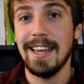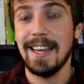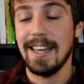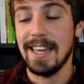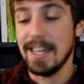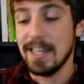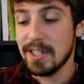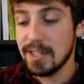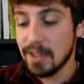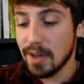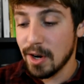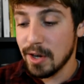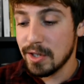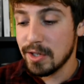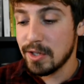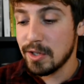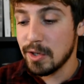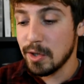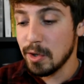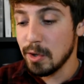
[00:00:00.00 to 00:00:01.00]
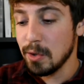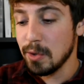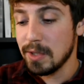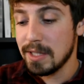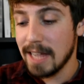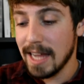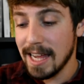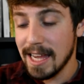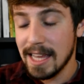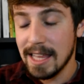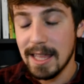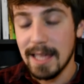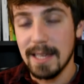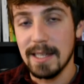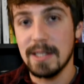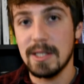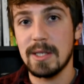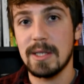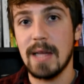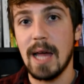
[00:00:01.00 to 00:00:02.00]
He starts to take
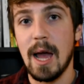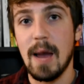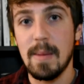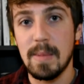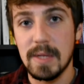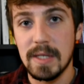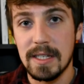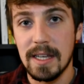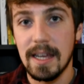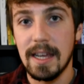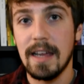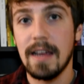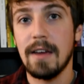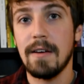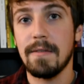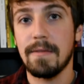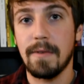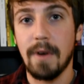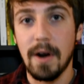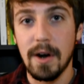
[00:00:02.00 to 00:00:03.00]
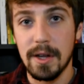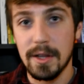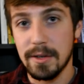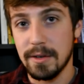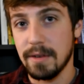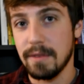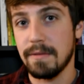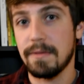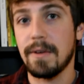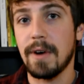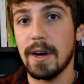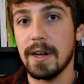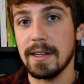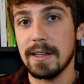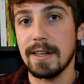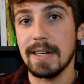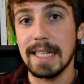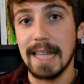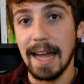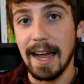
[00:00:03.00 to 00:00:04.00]
these steps farther and
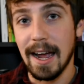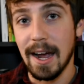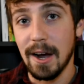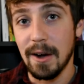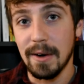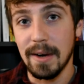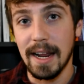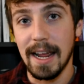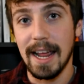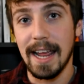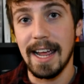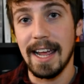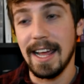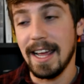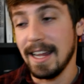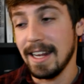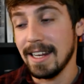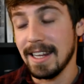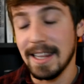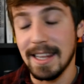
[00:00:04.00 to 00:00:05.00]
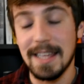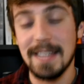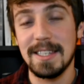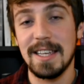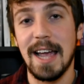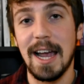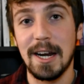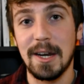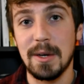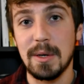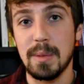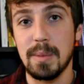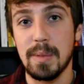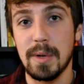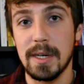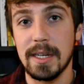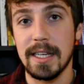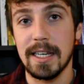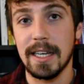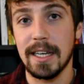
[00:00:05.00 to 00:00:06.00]
farther down, and this actor in
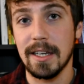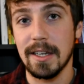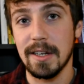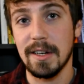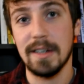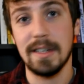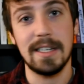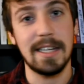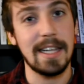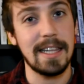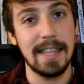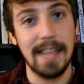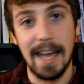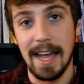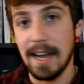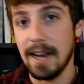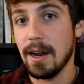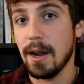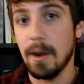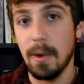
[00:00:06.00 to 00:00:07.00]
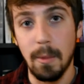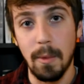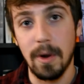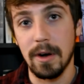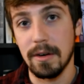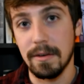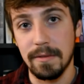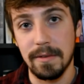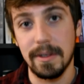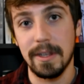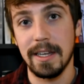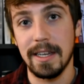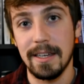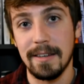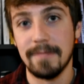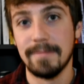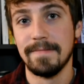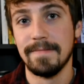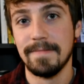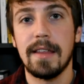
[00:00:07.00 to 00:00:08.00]
particular did that
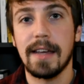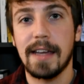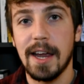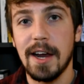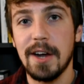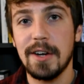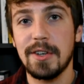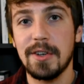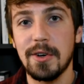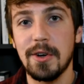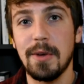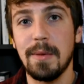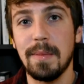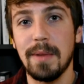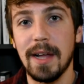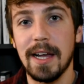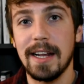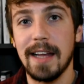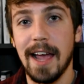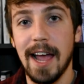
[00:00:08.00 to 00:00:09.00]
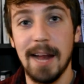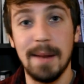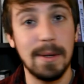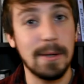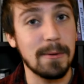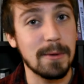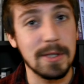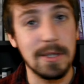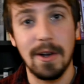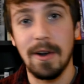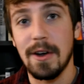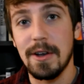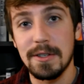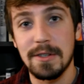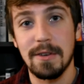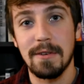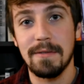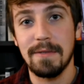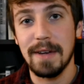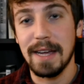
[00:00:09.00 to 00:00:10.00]
wonderfully. The character who played Edmund was
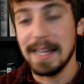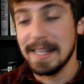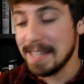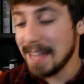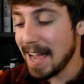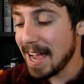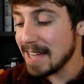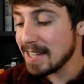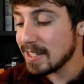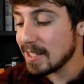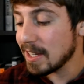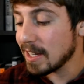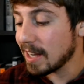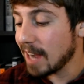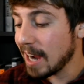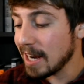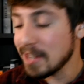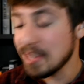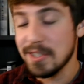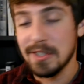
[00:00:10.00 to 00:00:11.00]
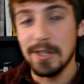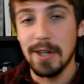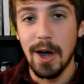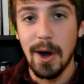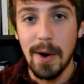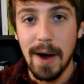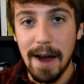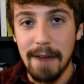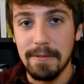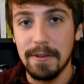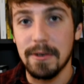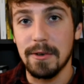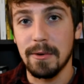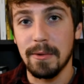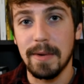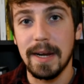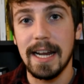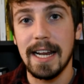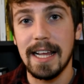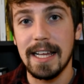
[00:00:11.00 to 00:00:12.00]
also fantastic. I just know after
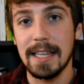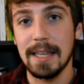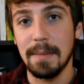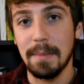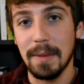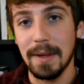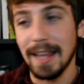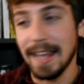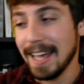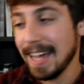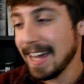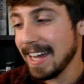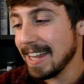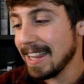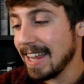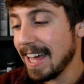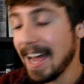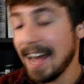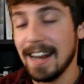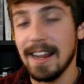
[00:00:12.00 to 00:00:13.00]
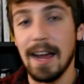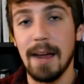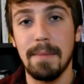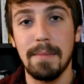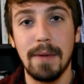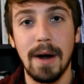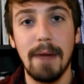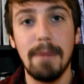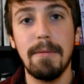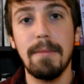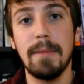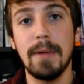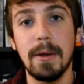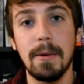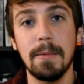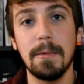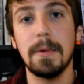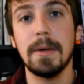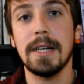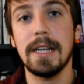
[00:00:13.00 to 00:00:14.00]
reading the play that I probably
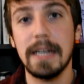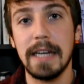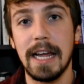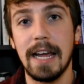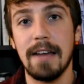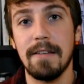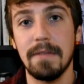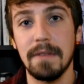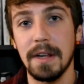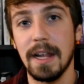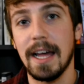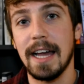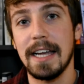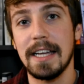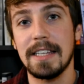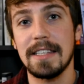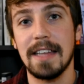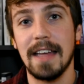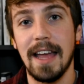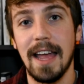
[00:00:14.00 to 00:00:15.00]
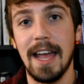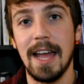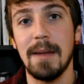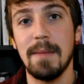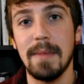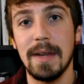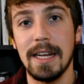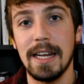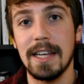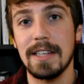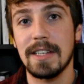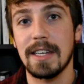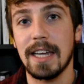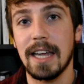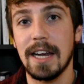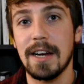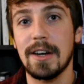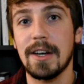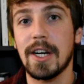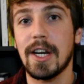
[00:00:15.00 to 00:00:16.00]
wouldn't have liked Edmund as a
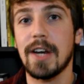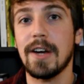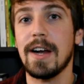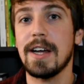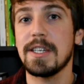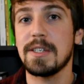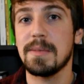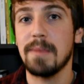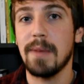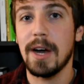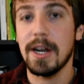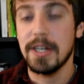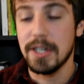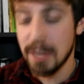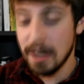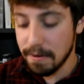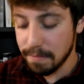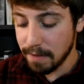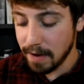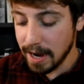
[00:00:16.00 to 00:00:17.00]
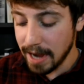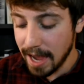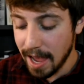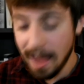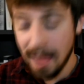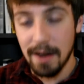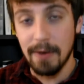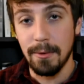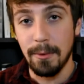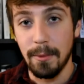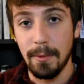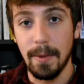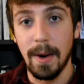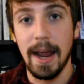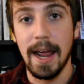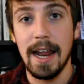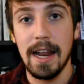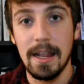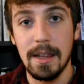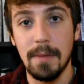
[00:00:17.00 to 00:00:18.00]
character as much if I had
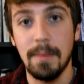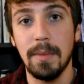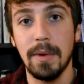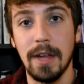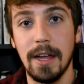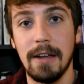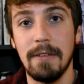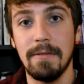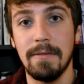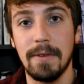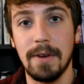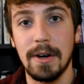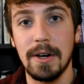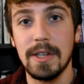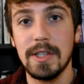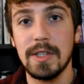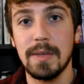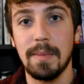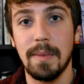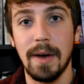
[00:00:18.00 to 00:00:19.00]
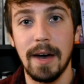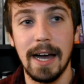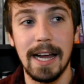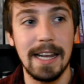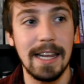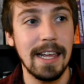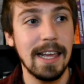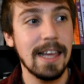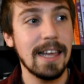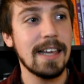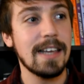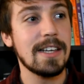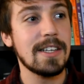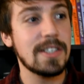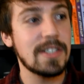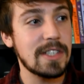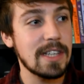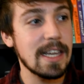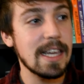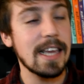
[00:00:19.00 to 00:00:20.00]
read the play first, but
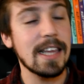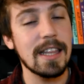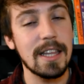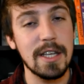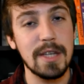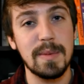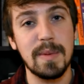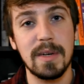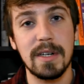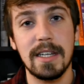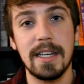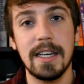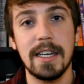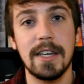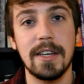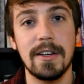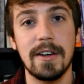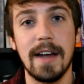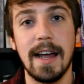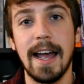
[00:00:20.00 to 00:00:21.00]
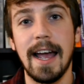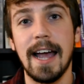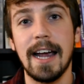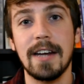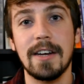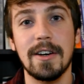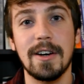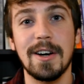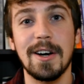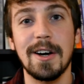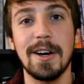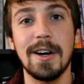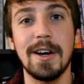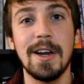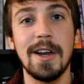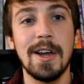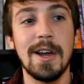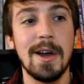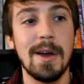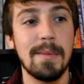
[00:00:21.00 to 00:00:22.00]
seeing this particular actor
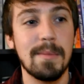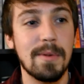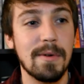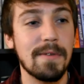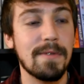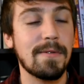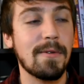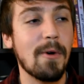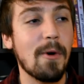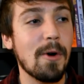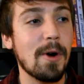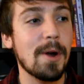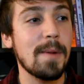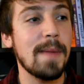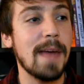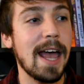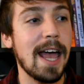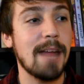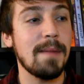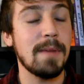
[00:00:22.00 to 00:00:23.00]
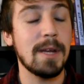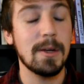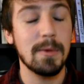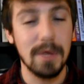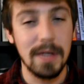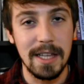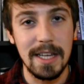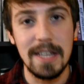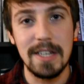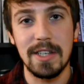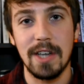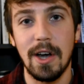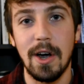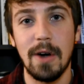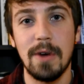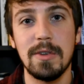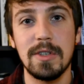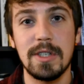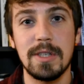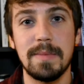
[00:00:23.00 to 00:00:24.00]
perform Edmund with his
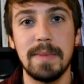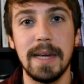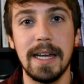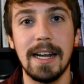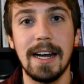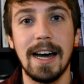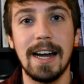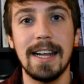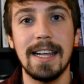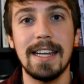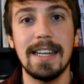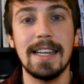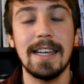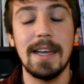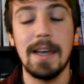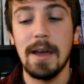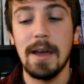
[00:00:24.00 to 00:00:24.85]
own spin on it